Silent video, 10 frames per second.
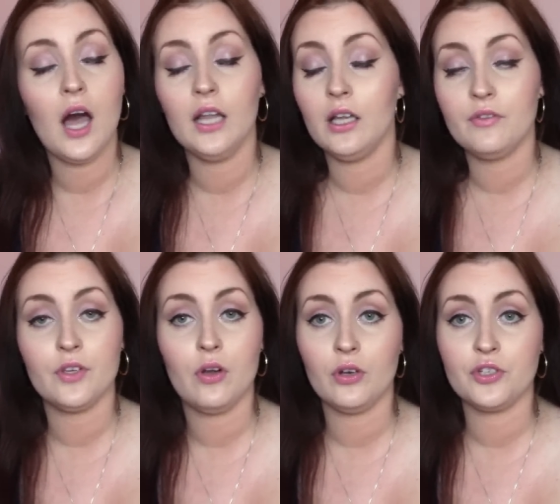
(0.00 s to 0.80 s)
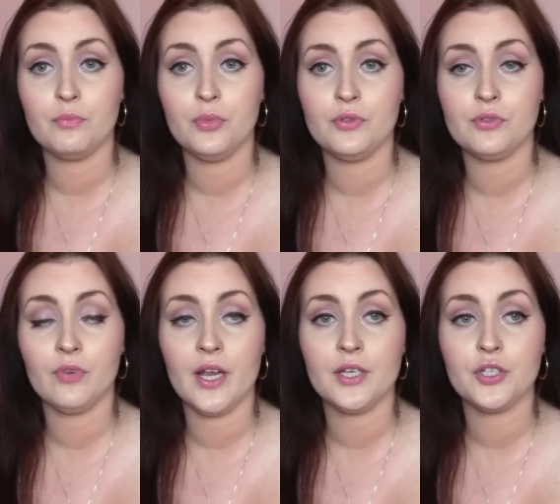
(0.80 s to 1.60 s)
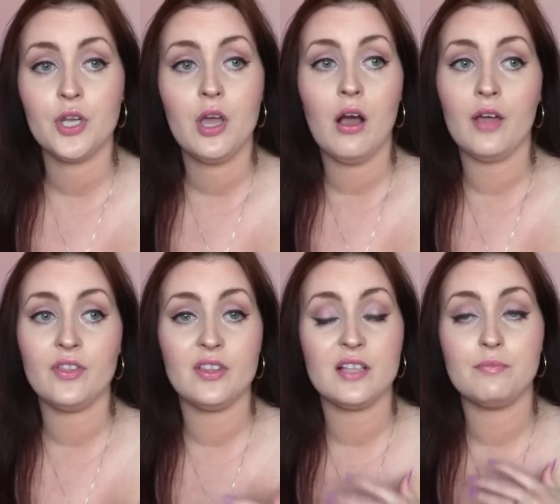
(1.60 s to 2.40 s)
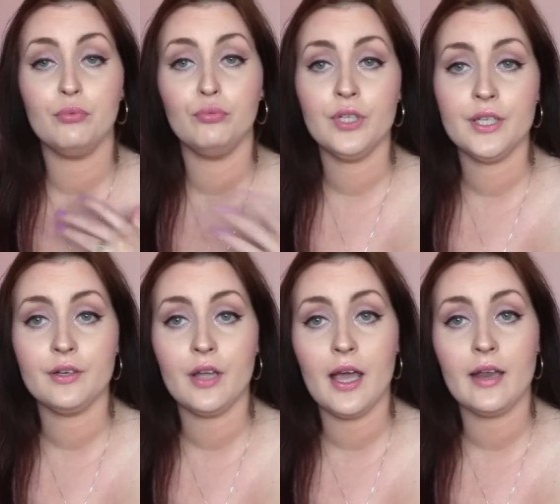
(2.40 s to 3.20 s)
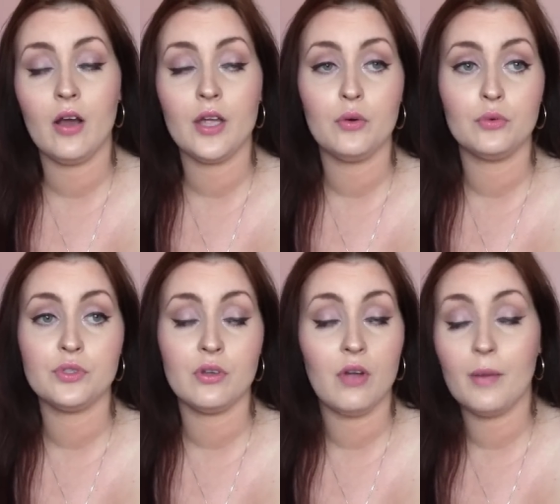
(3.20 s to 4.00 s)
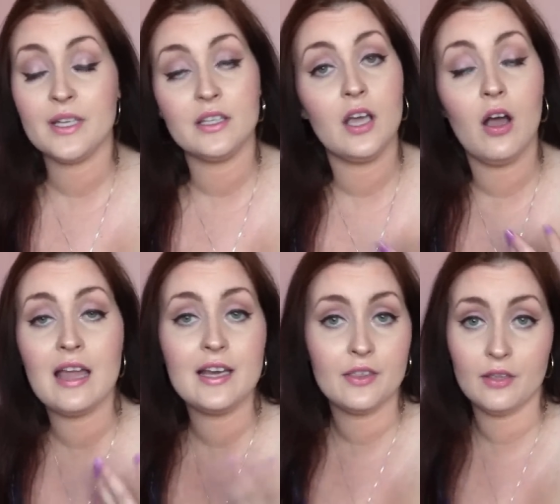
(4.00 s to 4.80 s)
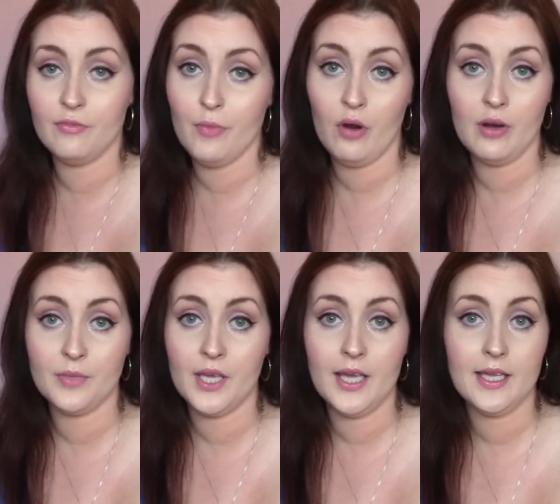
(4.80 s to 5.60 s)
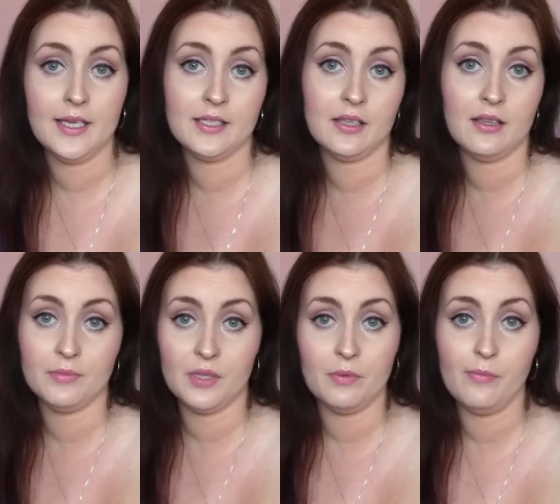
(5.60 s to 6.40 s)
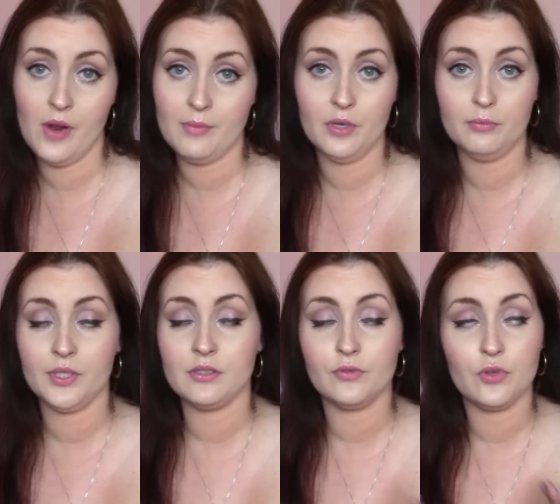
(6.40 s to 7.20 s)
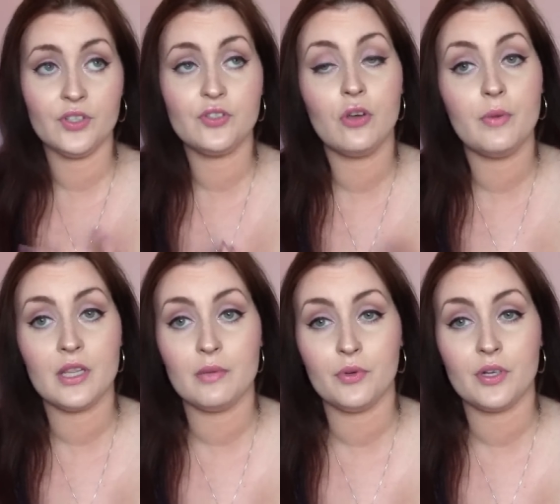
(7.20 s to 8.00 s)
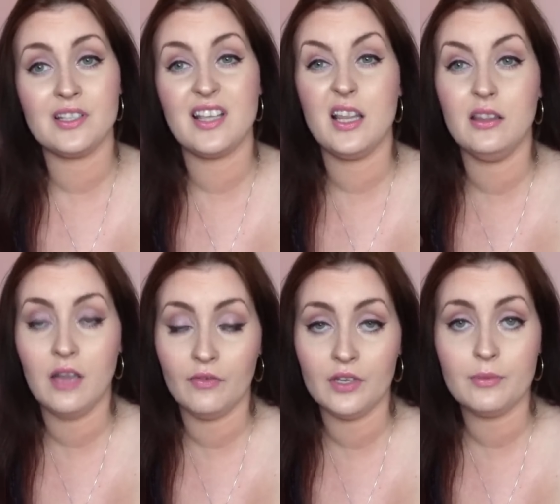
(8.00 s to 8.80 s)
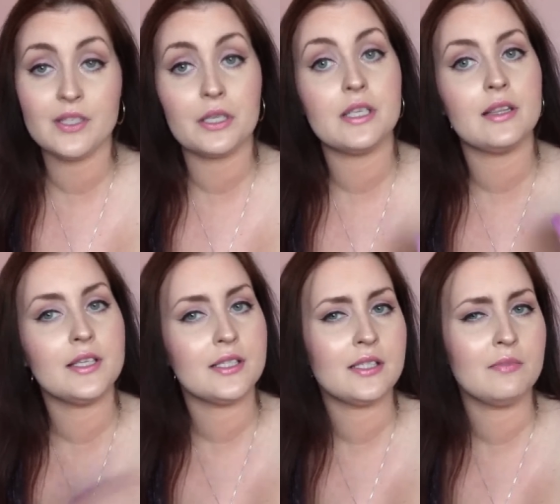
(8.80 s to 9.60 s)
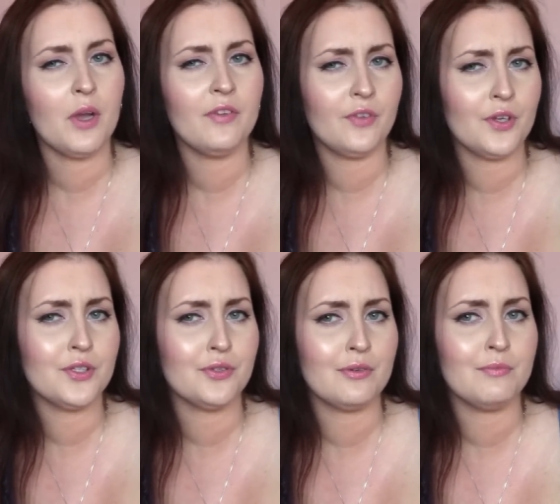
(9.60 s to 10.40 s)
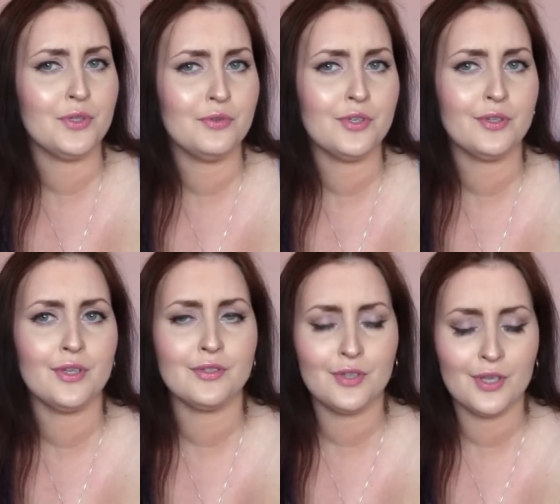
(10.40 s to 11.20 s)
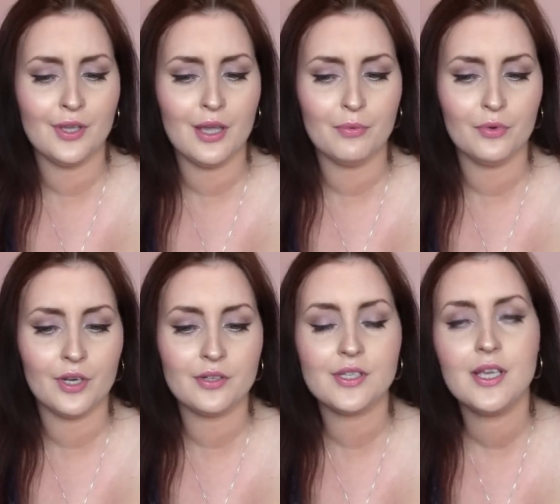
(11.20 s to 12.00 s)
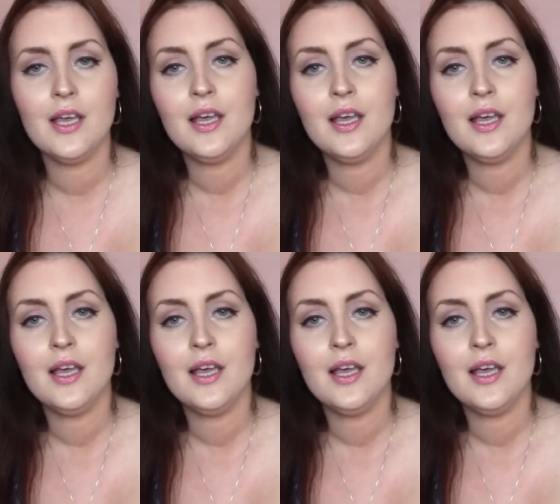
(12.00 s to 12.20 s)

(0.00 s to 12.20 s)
I love the Collagen Boost range. I think that's brilliant, and I also, I mean, the, anything from R M K is a thumbs up in my book because I've tried so many of their products and they're lovely, but as I said, this is my first time using their skincare products.